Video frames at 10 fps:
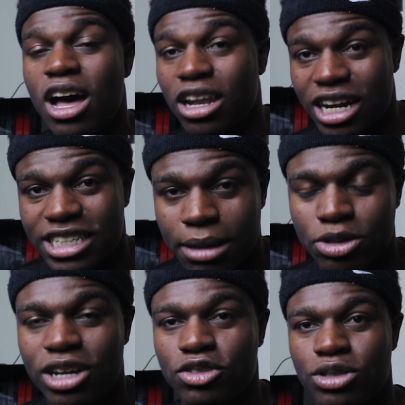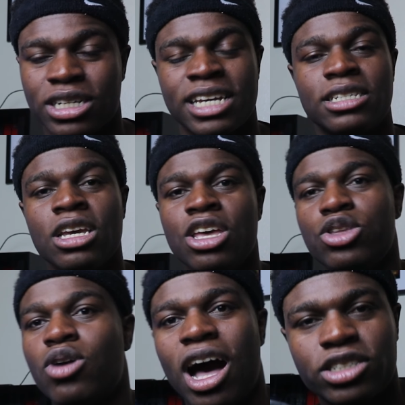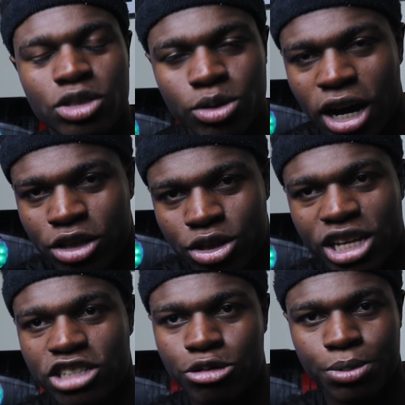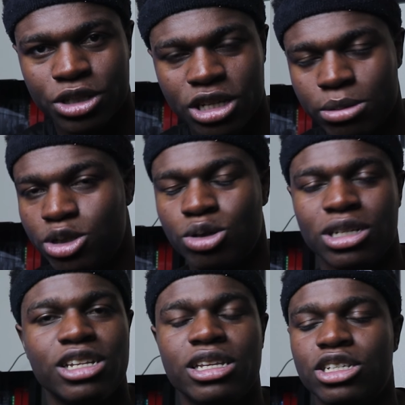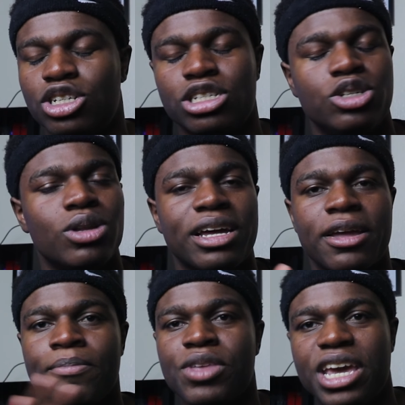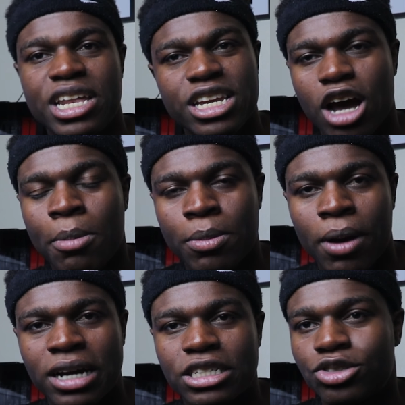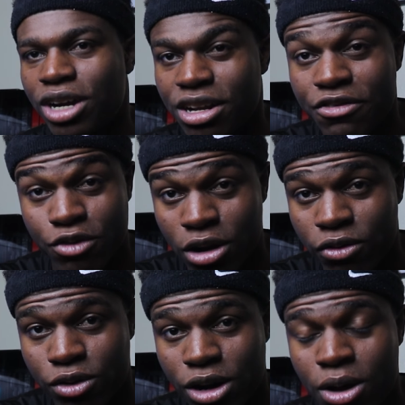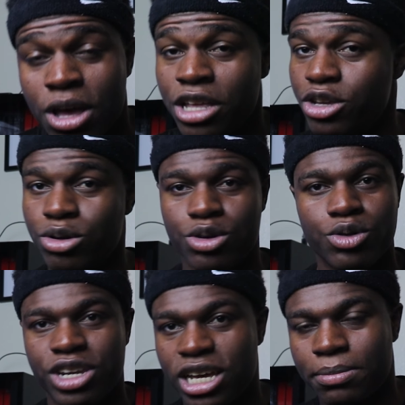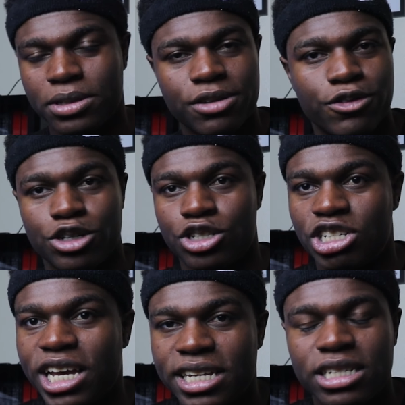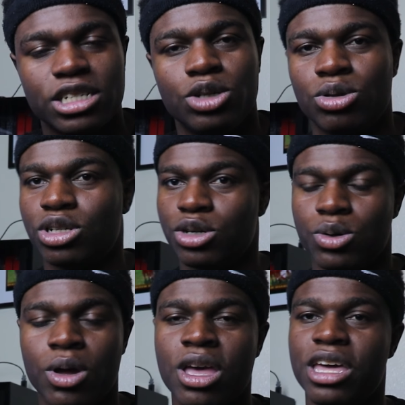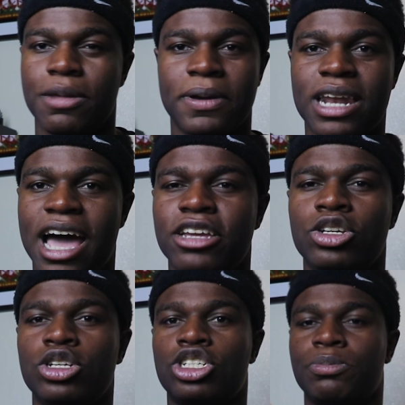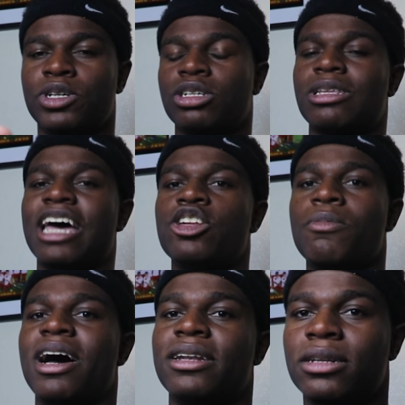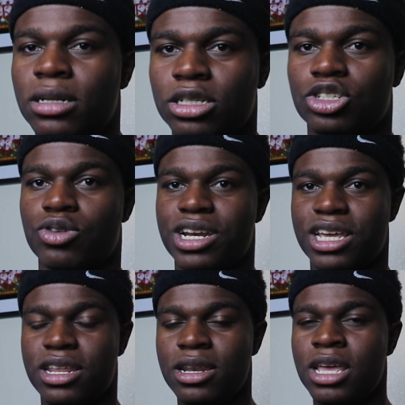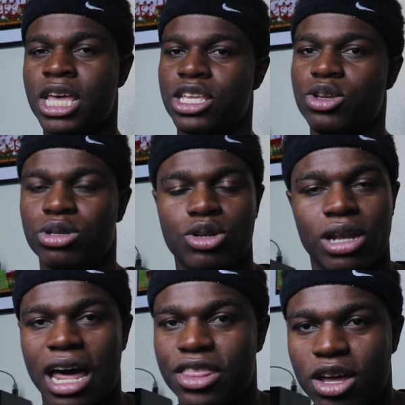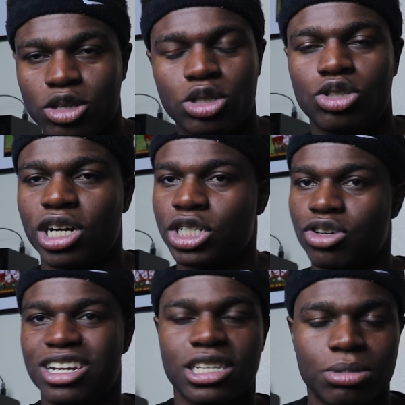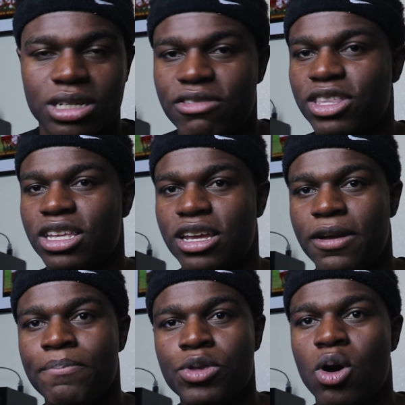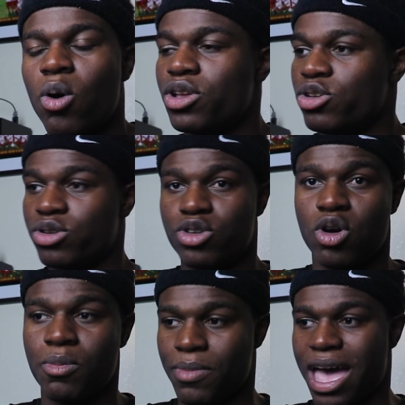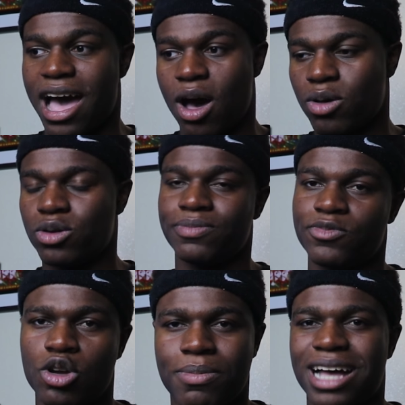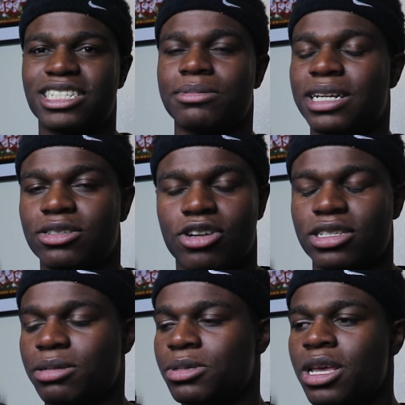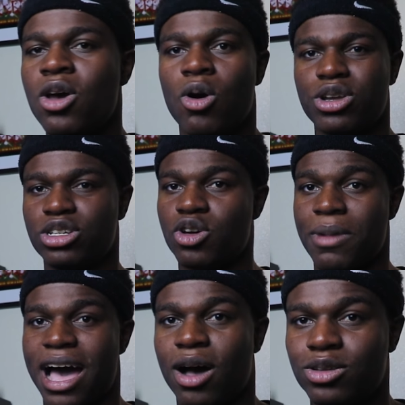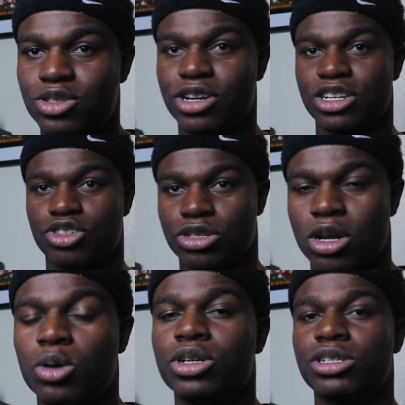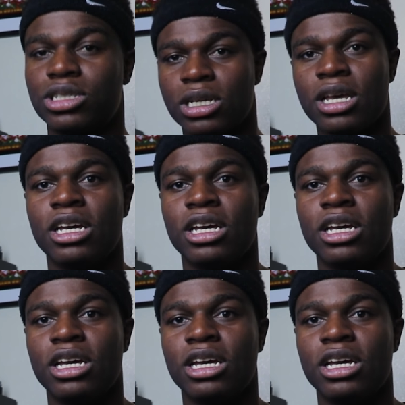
A lot of times you have strength days. You can also do other things for push-ups. You can literally just do like any upper body training for real. You can do dips for your chest. You can do, depending on how you do your push-ups, I do mine straight in. You can do a lot of those. You can train your triceps and everything, or you can do them out, or your biceps, not triceps, or you can do them out, train your shoulders.